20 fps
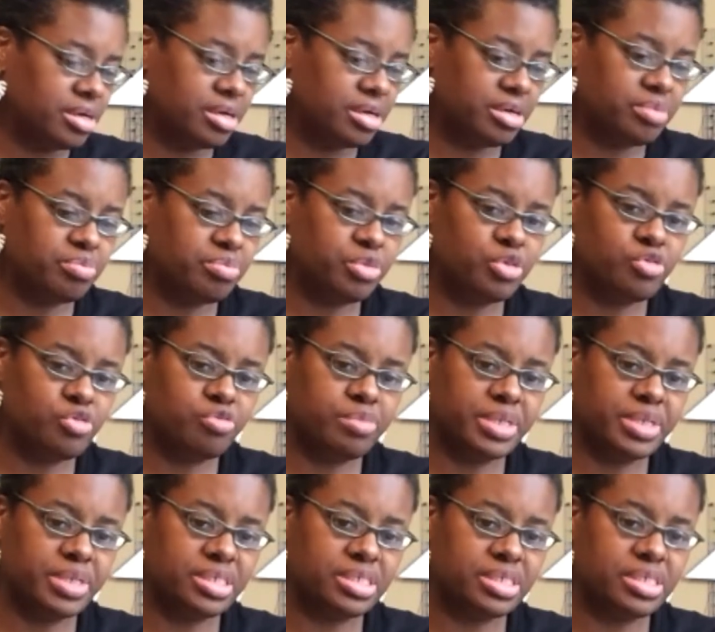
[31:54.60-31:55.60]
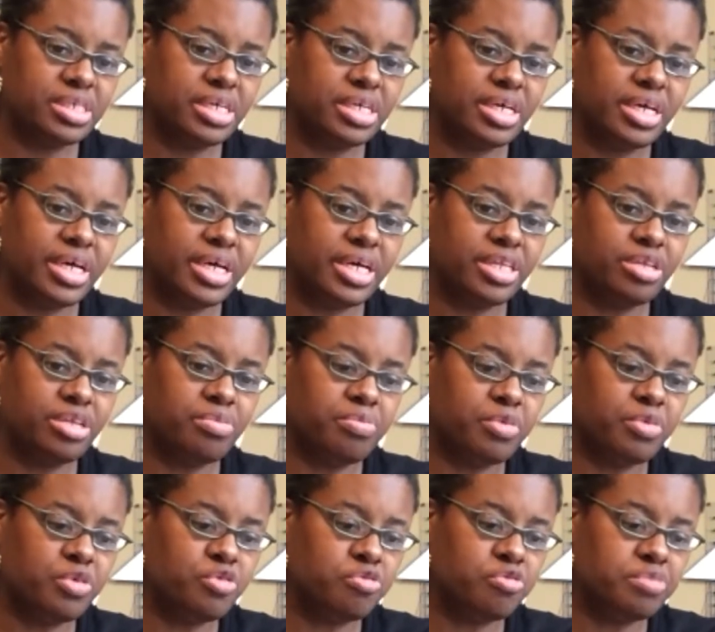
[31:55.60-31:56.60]
movements. And the
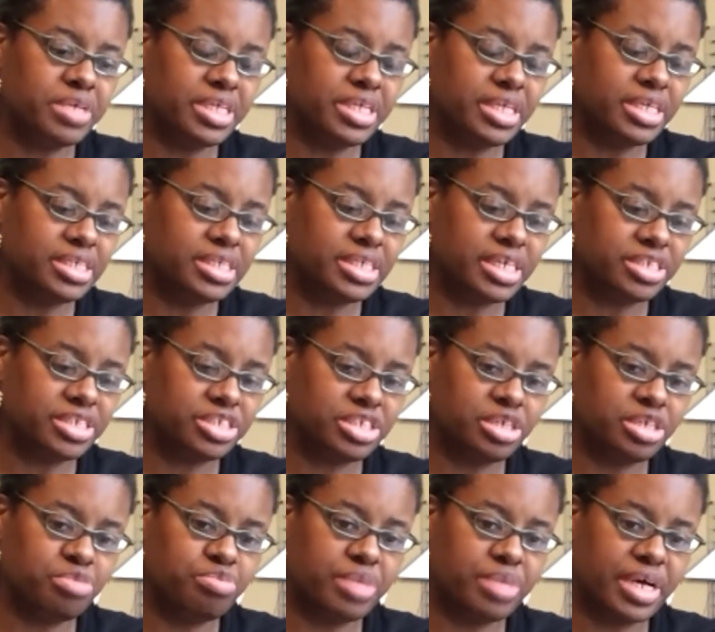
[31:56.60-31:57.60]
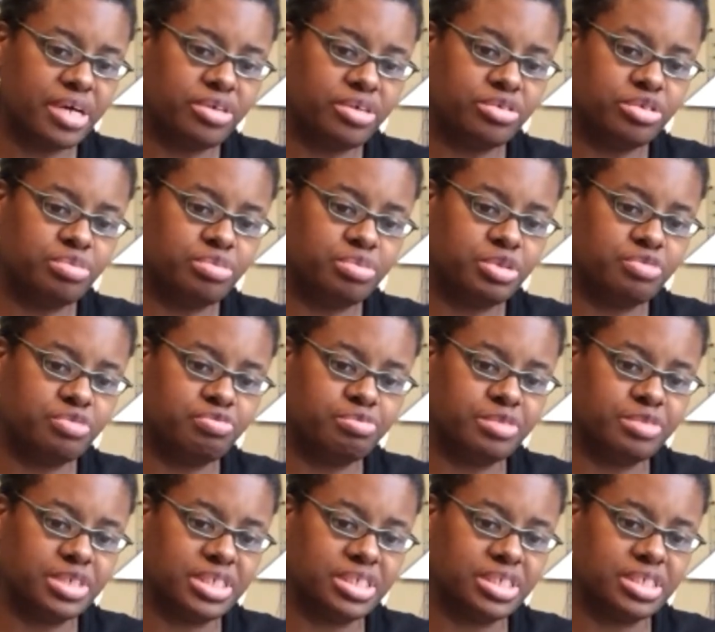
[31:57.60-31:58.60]
movement is actually a bound
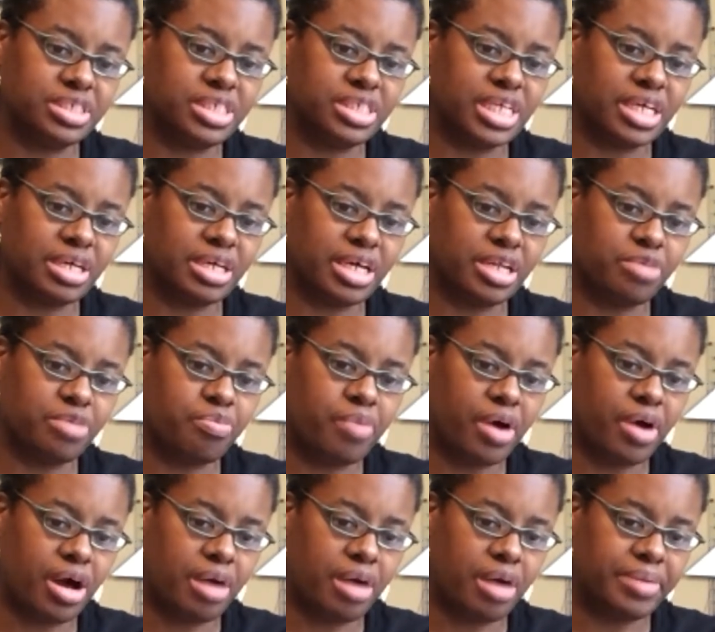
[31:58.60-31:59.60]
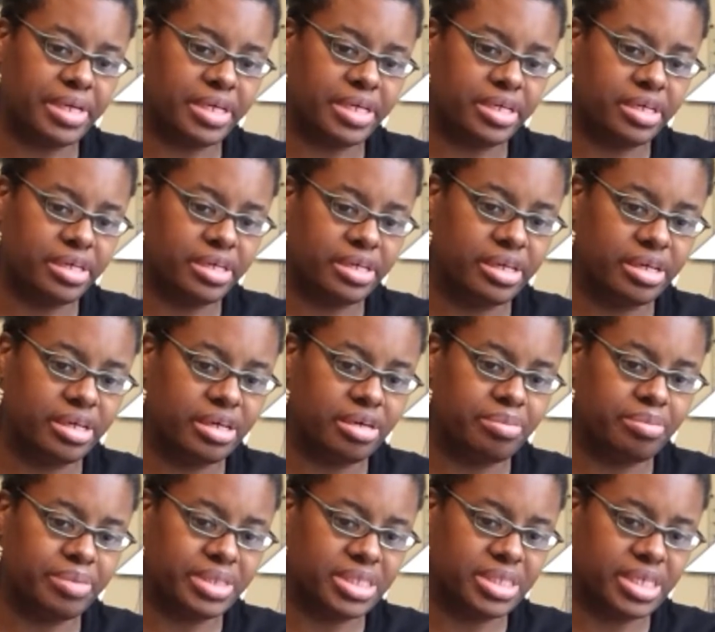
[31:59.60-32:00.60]
movement, that kind of popping
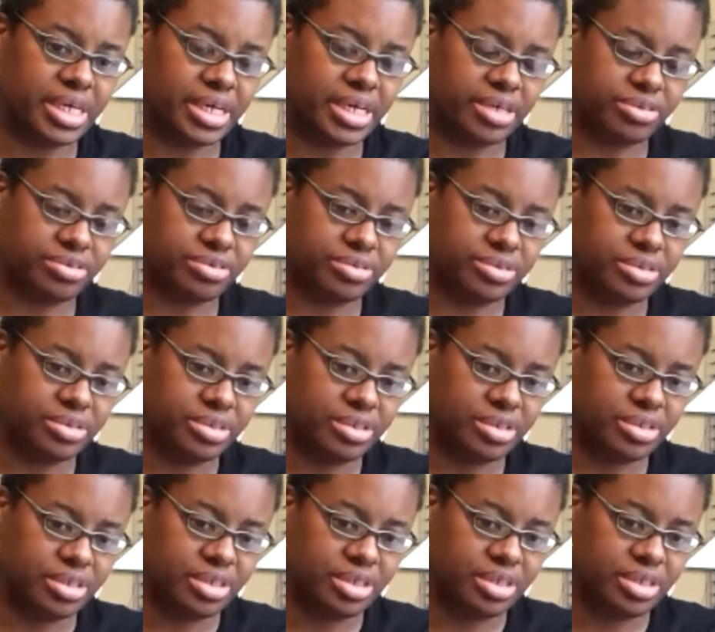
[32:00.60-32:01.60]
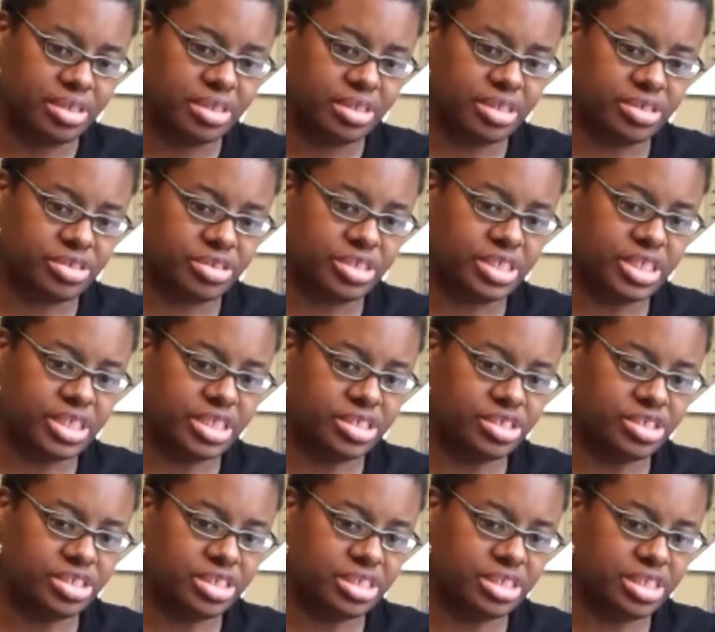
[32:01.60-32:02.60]
up and down. There's
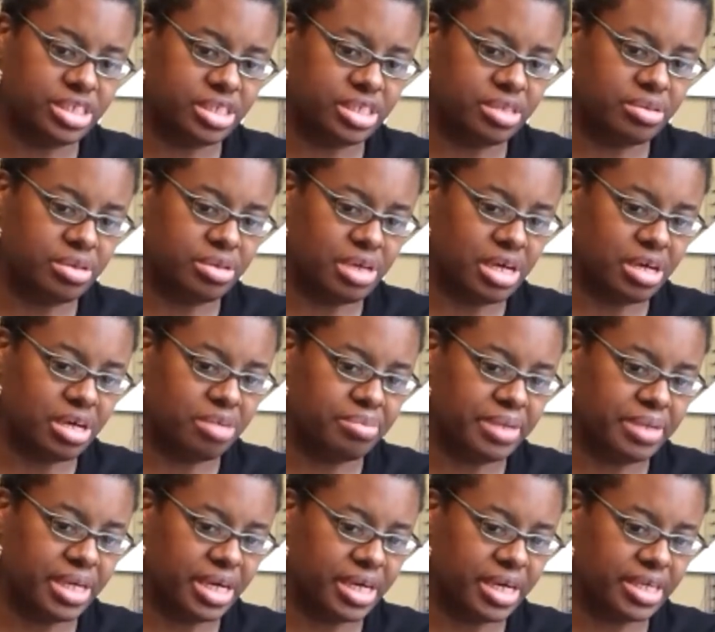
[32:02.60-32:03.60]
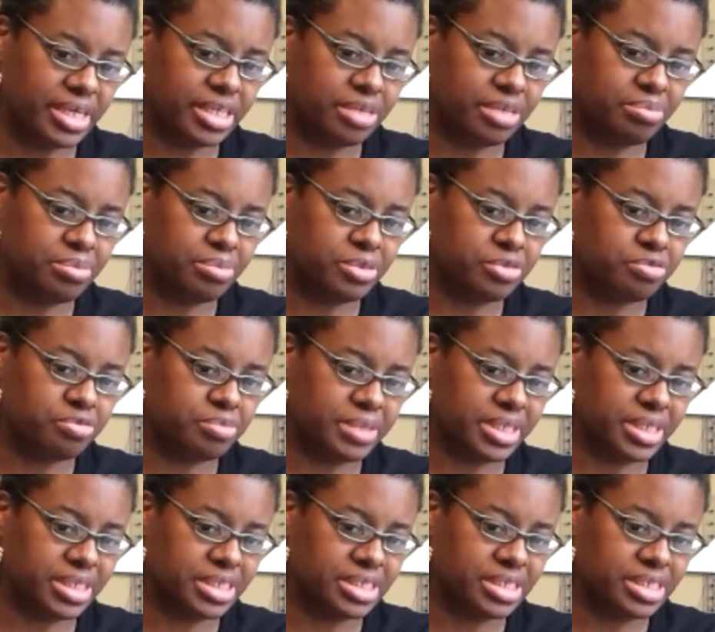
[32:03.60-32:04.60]
tension behind that
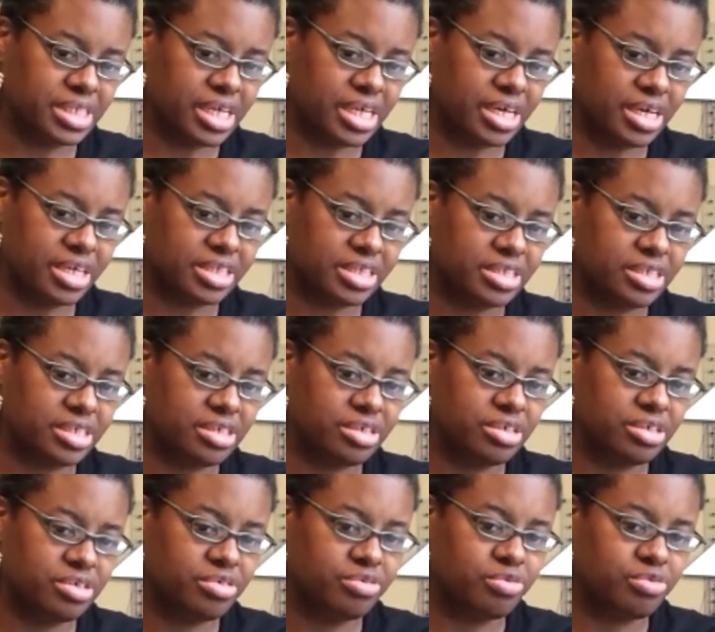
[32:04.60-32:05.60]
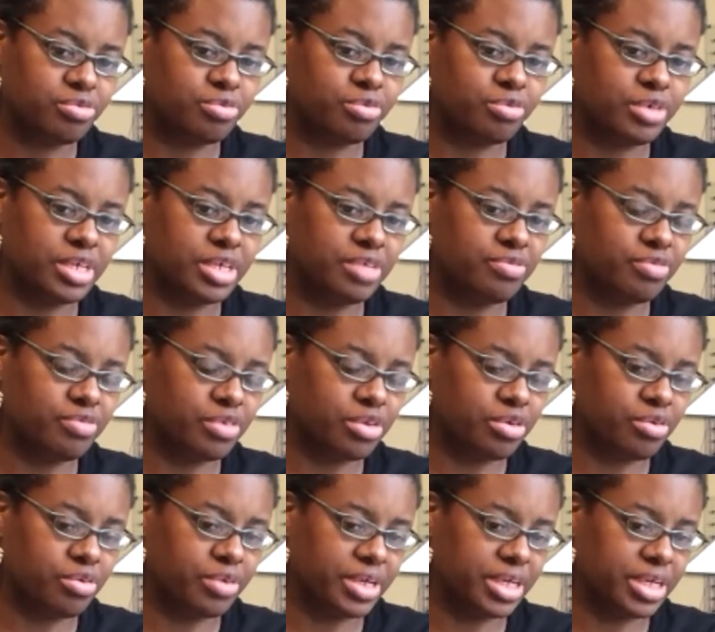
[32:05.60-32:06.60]
movement. It's not free
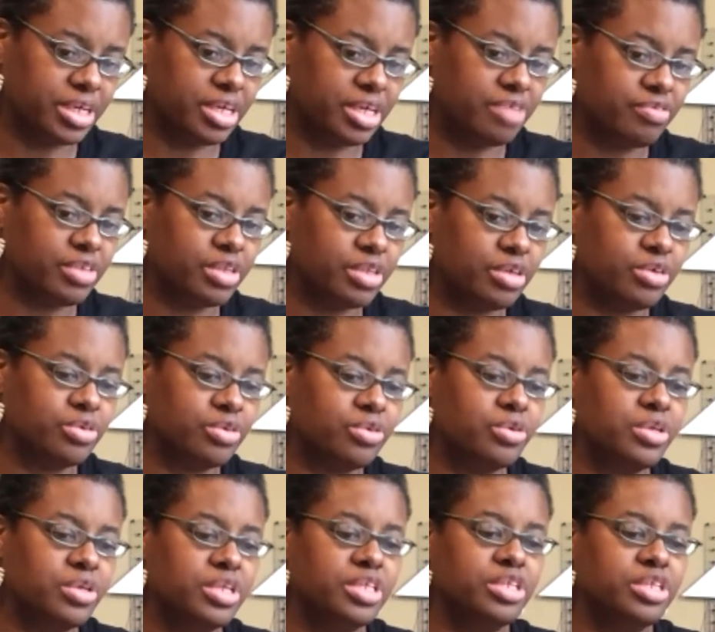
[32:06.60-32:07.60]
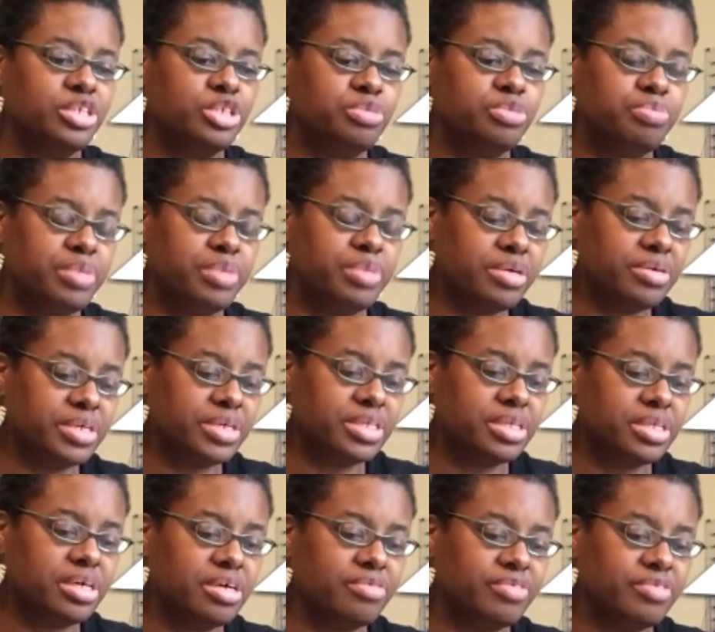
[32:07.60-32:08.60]
flowing, even though the spirit
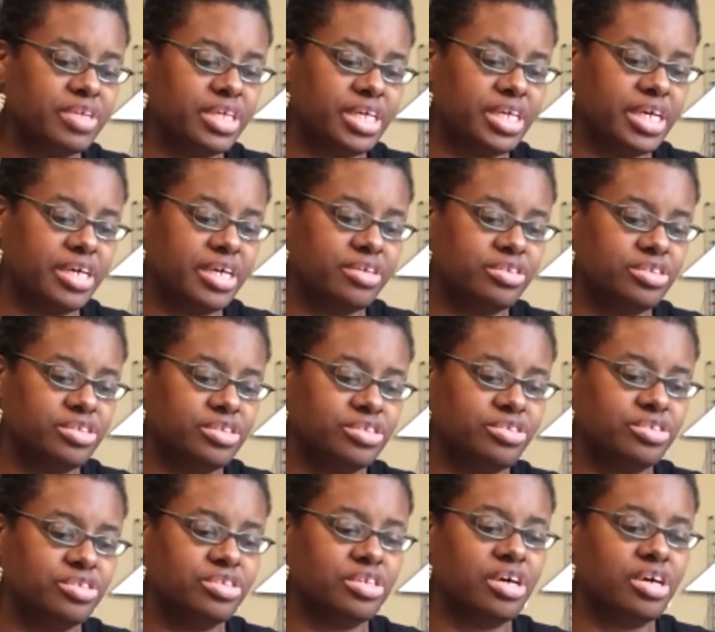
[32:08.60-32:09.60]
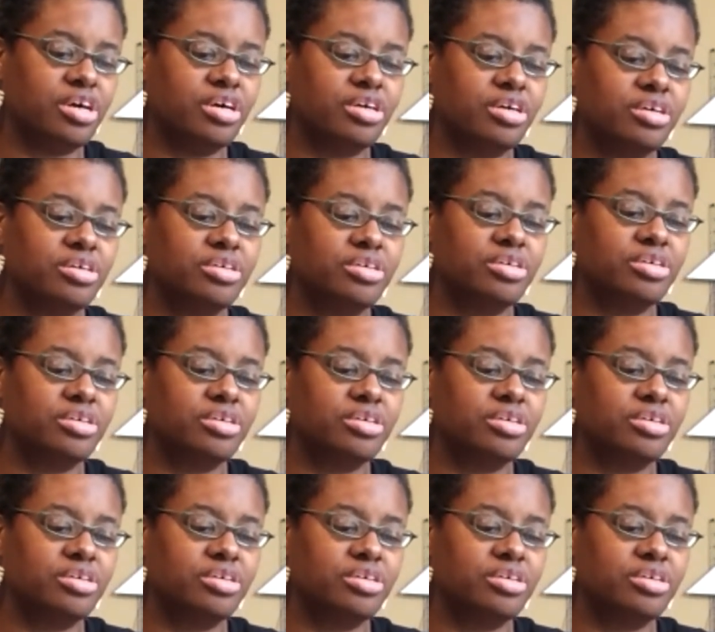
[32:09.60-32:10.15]
of the characters are